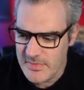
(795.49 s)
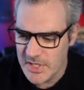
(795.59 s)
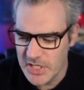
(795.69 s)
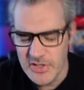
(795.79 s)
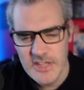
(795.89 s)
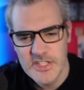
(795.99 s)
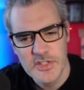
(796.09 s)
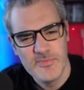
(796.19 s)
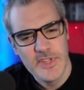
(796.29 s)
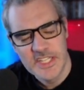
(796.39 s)
need
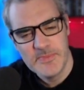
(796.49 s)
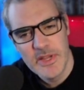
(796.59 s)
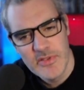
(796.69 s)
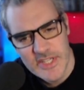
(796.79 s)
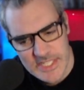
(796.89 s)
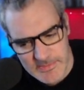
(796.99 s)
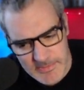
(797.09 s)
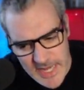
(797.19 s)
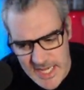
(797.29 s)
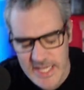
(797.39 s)
to experience
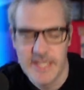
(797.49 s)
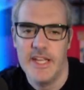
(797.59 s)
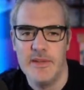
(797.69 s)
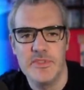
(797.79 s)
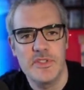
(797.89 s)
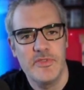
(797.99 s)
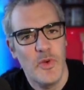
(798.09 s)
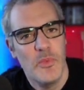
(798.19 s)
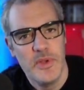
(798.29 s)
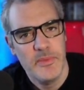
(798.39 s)
many games to
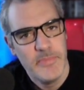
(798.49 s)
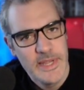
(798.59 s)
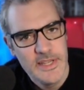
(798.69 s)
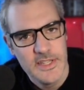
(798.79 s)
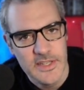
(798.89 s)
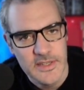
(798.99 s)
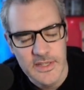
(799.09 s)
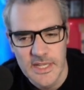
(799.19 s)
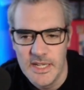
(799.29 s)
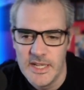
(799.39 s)
form an opinion,
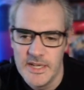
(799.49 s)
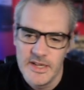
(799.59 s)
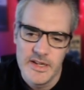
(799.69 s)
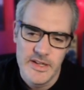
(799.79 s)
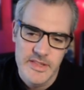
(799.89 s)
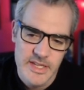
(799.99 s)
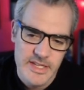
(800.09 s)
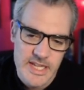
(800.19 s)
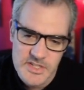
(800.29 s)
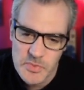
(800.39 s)
and I think
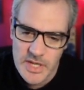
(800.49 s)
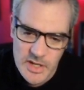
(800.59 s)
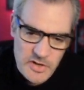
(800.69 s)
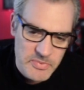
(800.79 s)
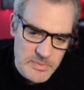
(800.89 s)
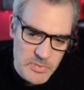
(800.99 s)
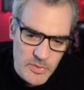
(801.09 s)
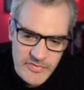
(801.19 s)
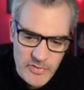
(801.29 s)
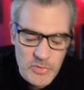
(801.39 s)
that's where a lot of people
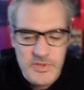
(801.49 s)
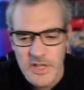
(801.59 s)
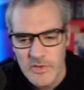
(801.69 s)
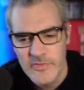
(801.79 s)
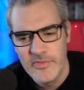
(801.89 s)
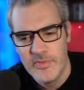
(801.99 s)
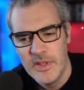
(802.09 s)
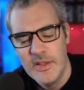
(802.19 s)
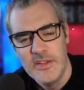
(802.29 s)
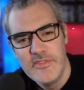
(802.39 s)
have formed it on
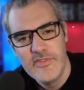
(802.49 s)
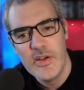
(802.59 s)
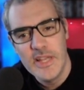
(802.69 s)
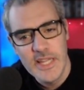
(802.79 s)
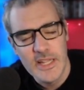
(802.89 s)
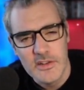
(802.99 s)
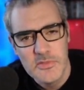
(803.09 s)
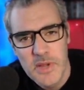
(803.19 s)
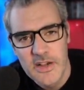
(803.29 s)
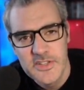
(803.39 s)
very little,
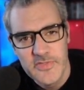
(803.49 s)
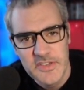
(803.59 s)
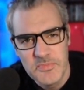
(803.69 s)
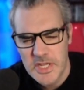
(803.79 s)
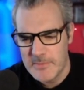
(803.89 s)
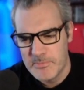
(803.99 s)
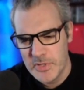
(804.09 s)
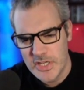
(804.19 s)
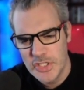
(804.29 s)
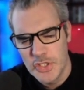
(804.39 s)
comparatively speaking. But
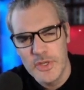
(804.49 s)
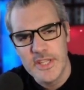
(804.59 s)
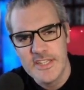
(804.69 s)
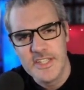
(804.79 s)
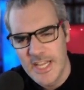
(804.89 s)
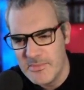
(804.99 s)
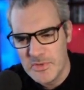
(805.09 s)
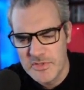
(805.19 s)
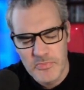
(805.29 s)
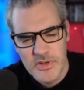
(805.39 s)
I enjoyed this game. It
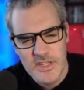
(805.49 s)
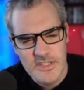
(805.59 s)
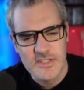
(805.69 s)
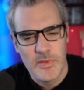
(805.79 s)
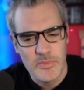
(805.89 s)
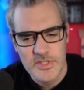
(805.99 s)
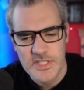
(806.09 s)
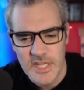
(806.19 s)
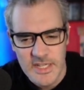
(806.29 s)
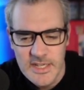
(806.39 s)
was brilliant, someone would say.